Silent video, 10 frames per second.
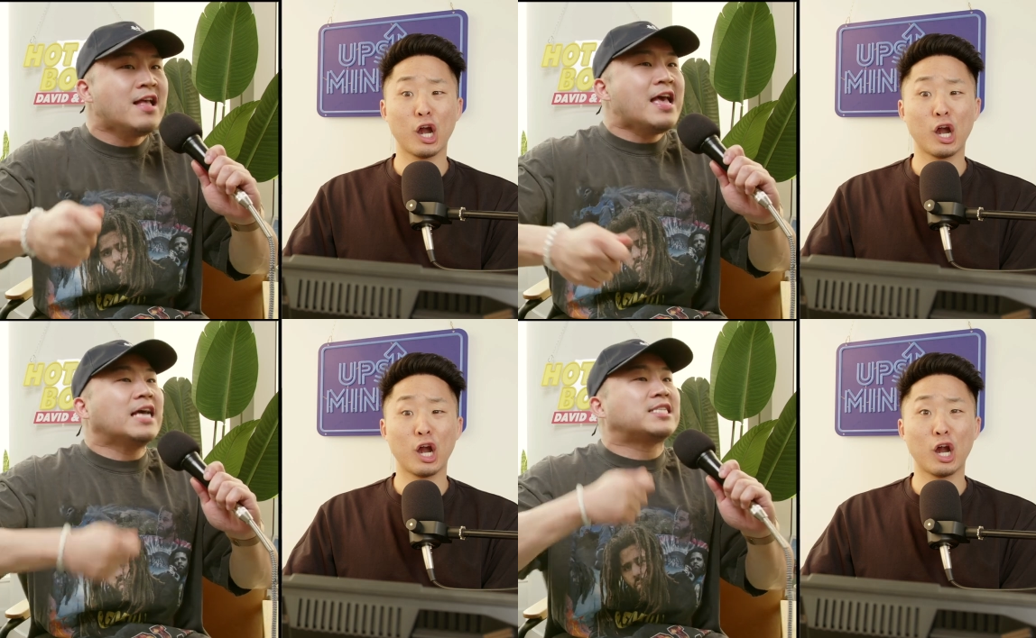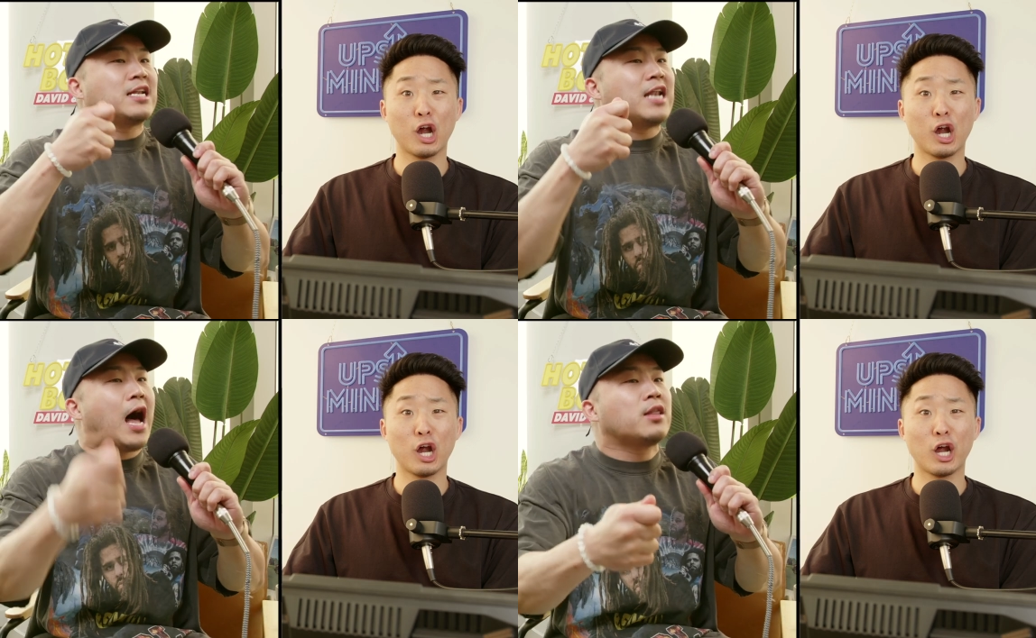Speaker 1: is
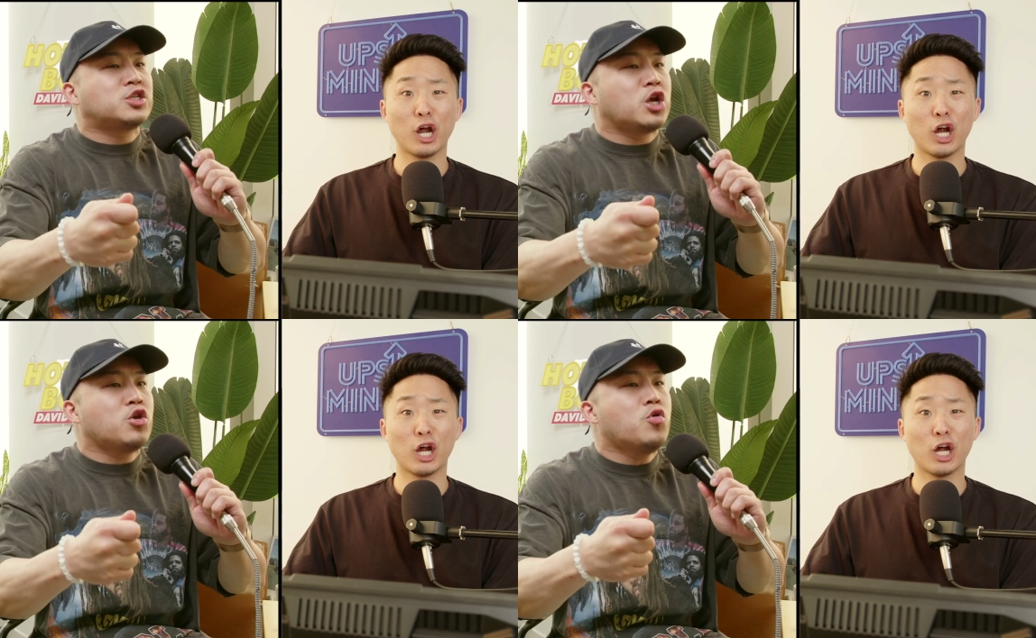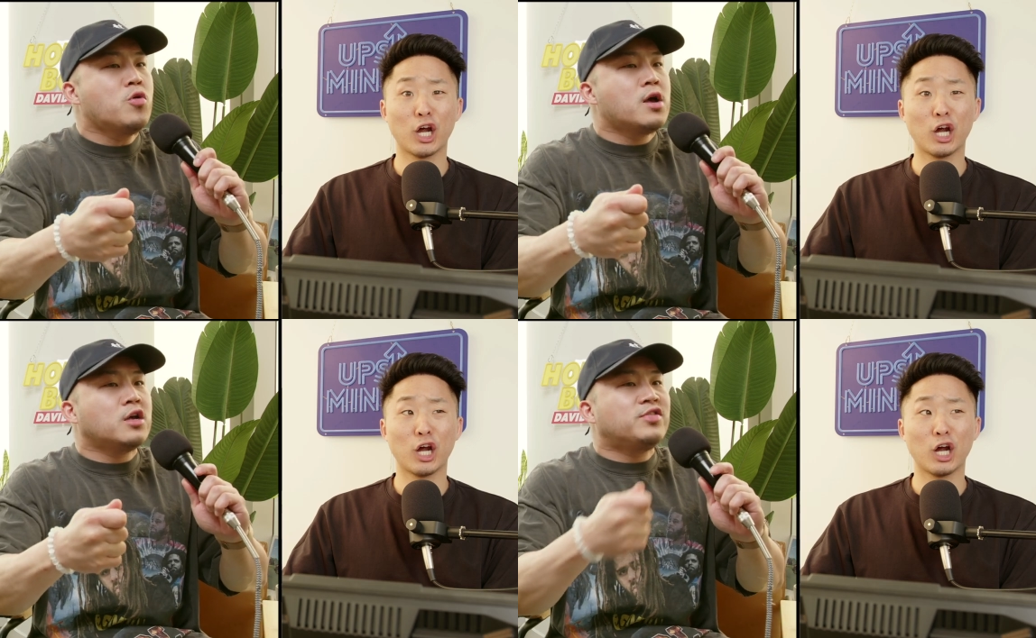acknowledging you,
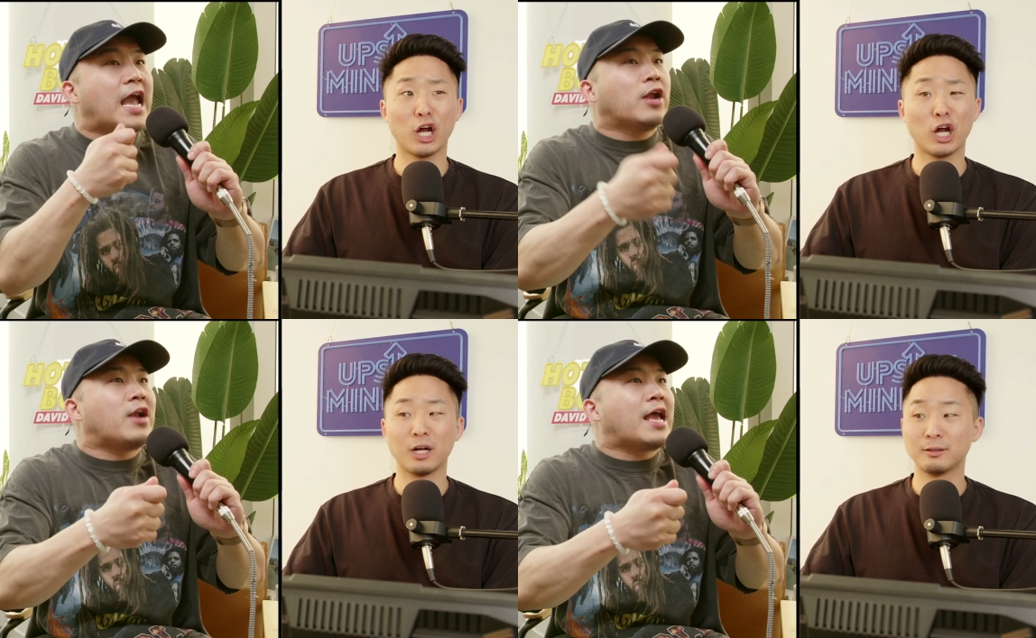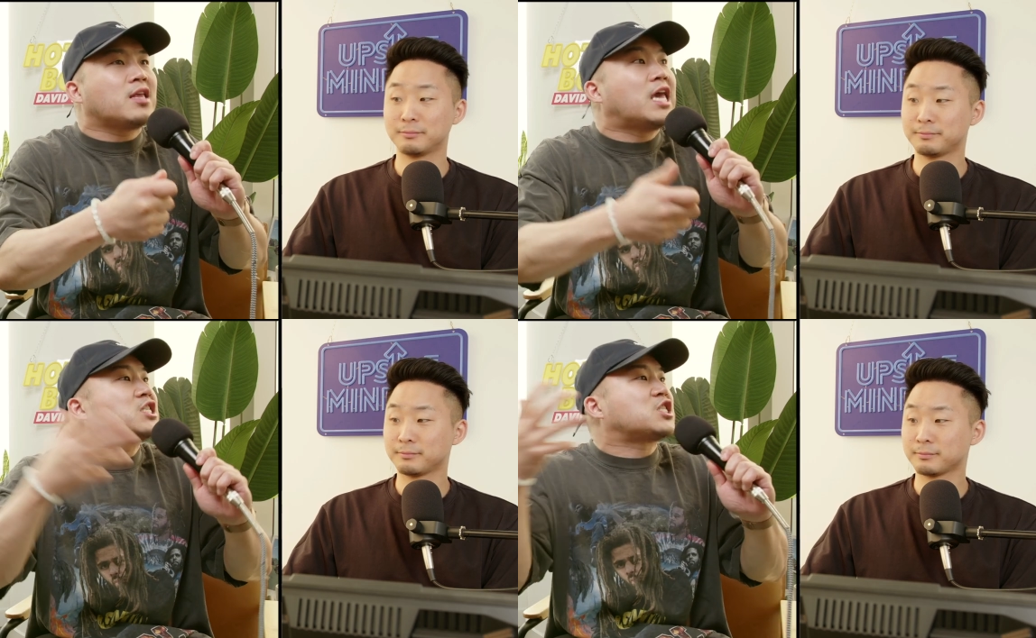the internet
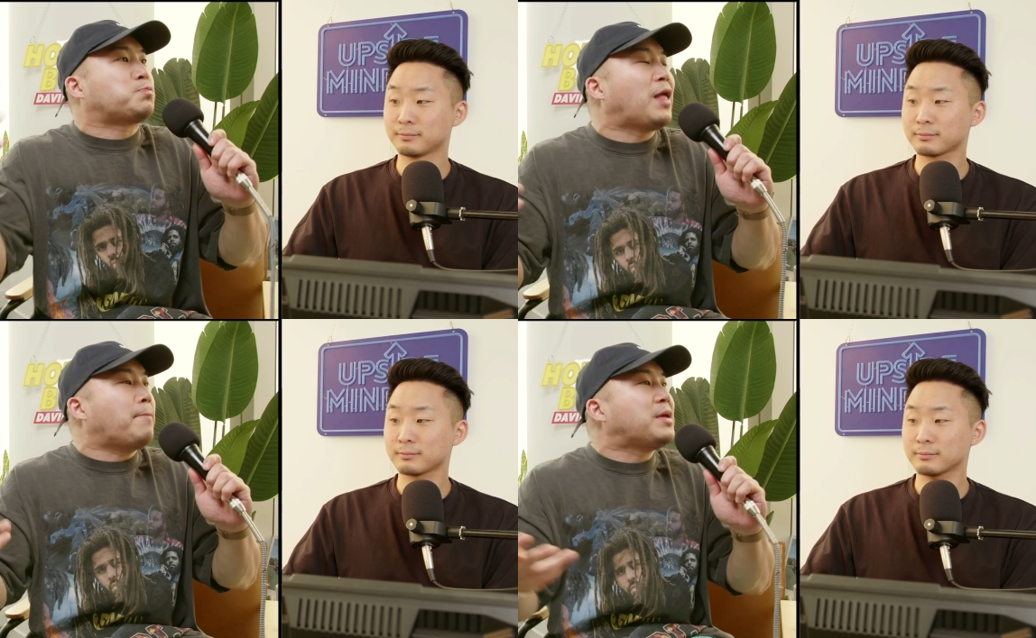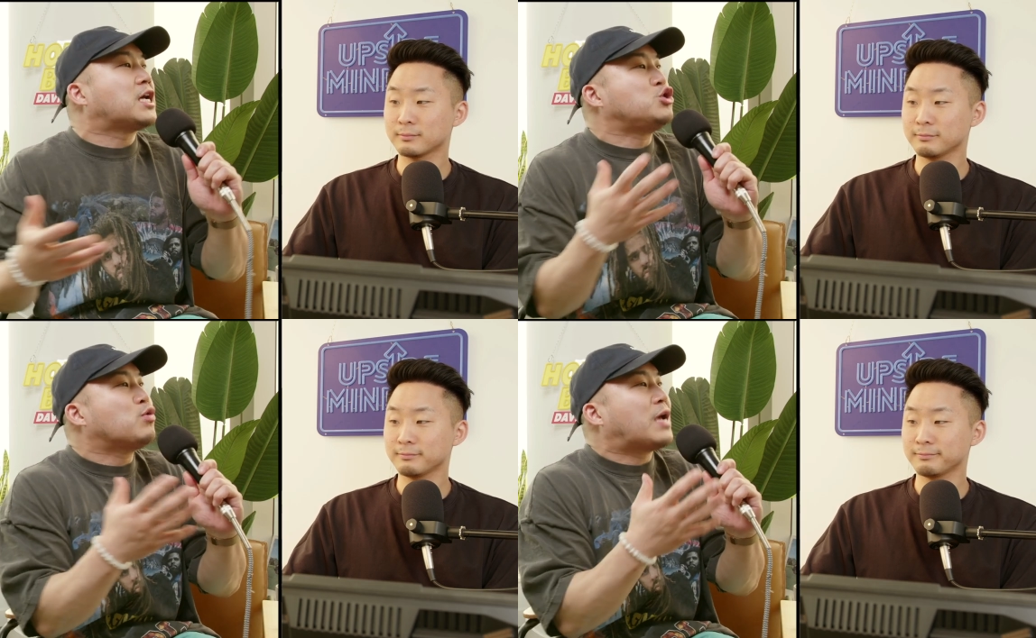gets split because
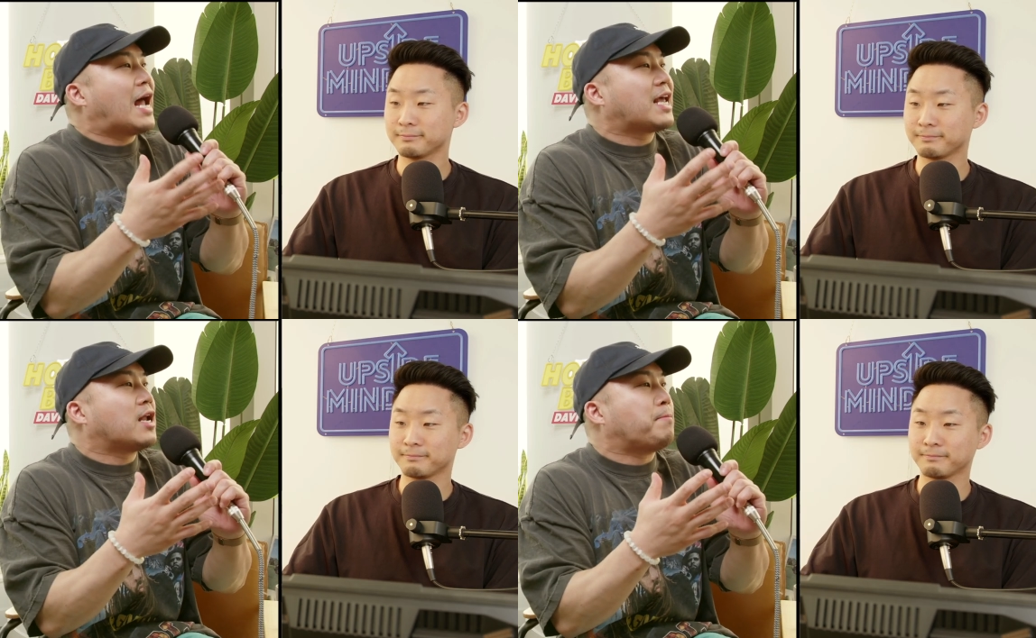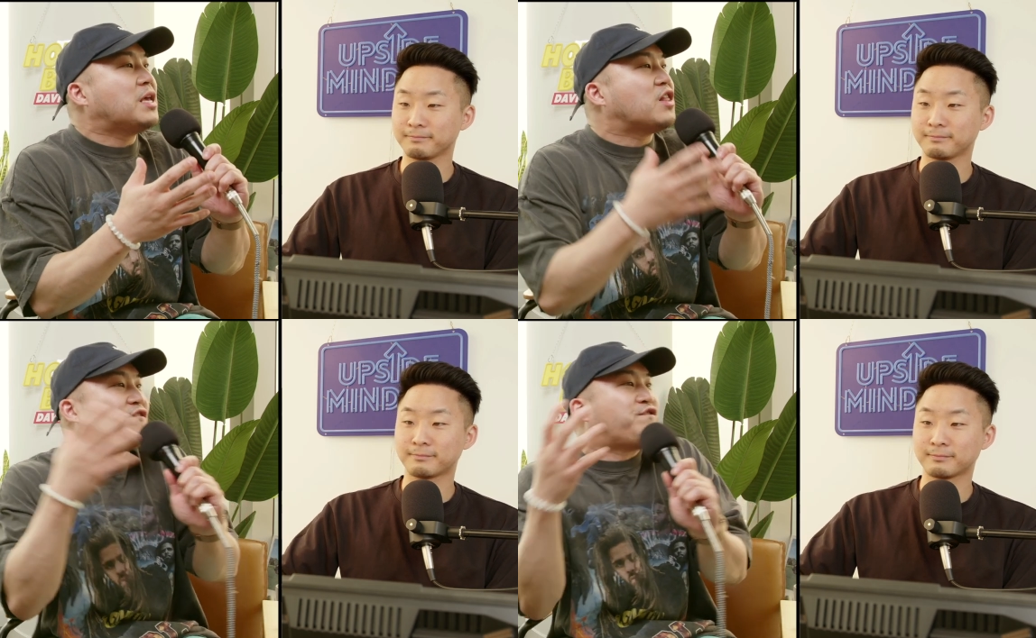you kind of get to be the
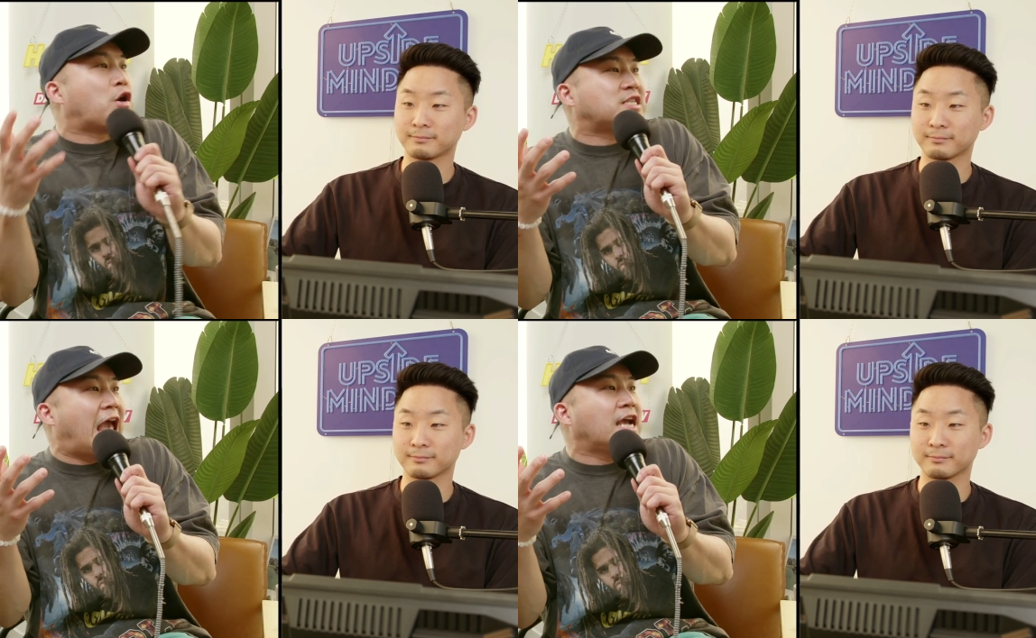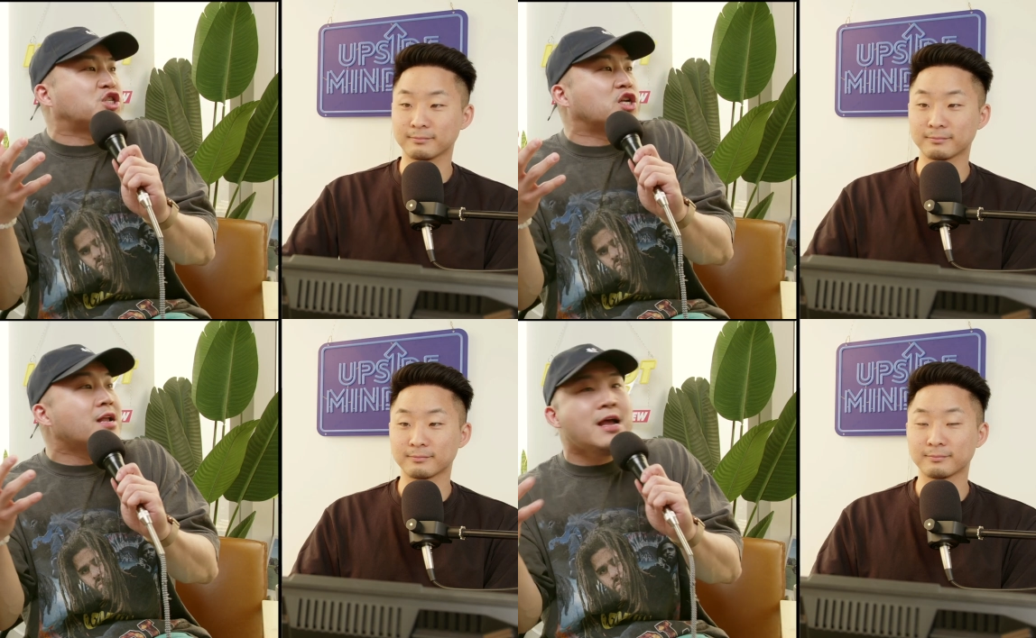first
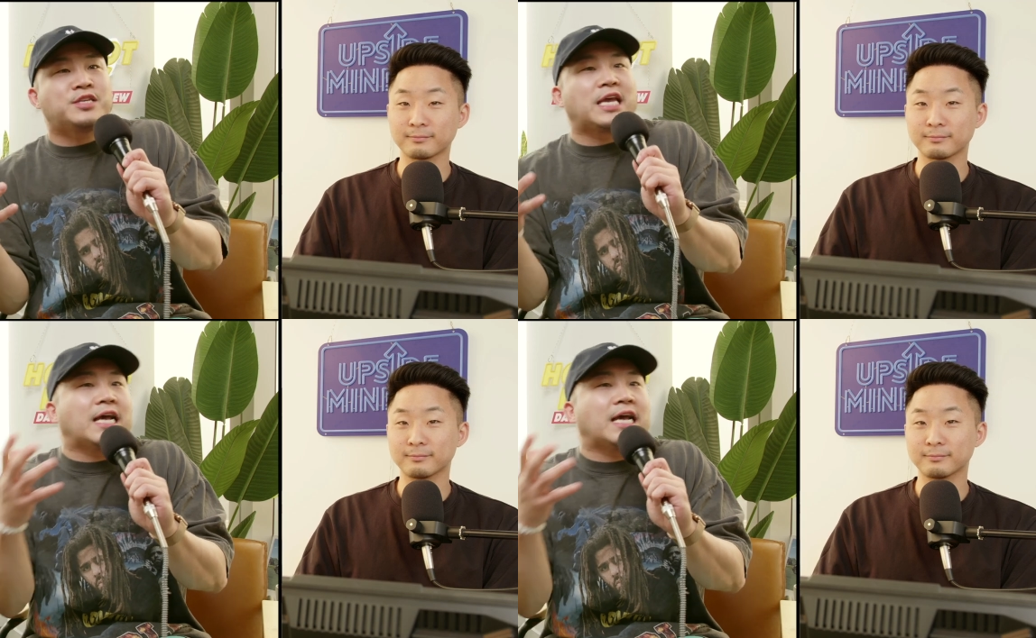Asian to get